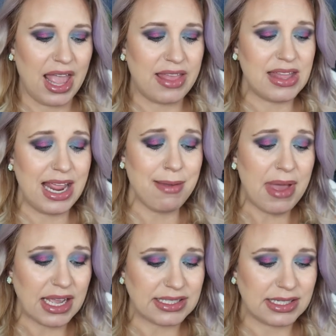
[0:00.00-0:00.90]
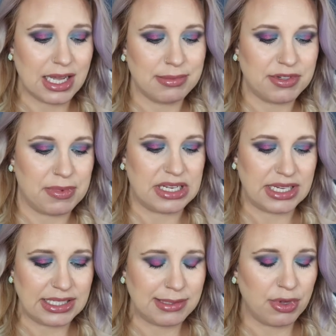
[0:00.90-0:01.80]
the name Exa comes from the
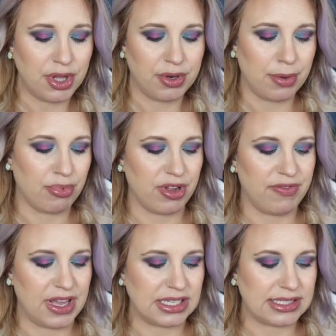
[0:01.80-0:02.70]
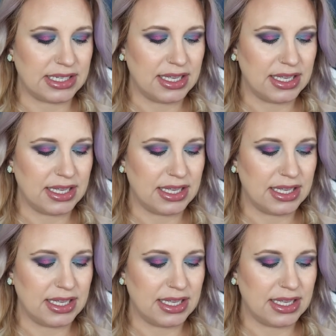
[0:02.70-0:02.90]
decimal unit prefix